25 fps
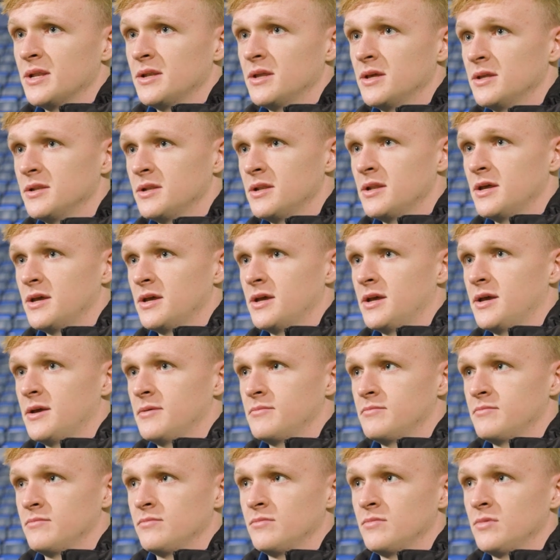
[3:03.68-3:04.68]
in,
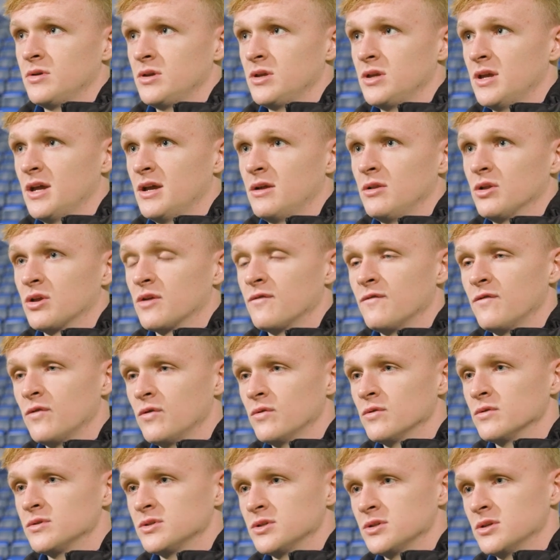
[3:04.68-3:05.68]
and looking
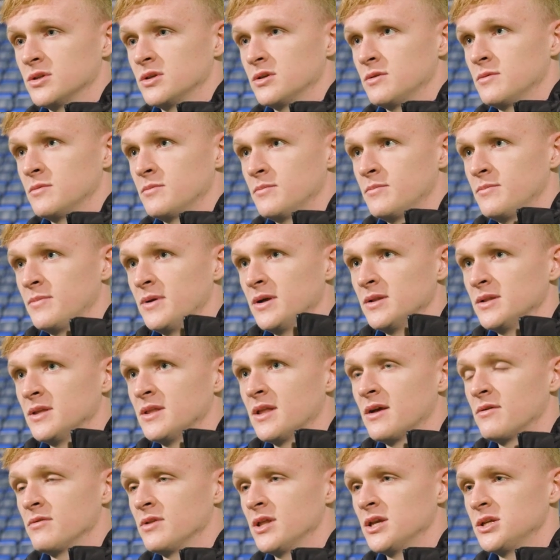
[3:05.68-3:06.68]
forward to
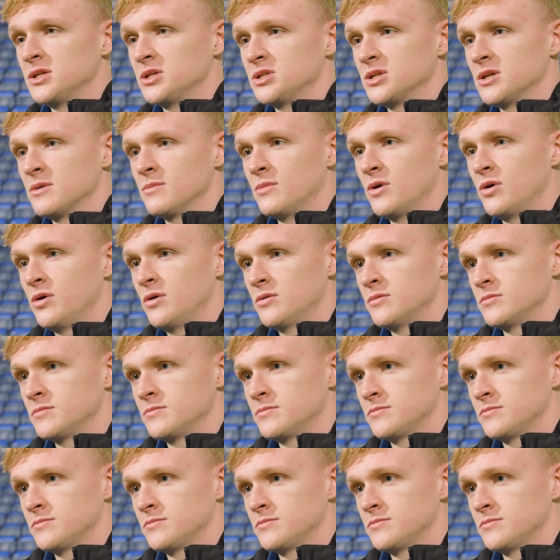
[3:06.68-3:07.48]
building that relationship more.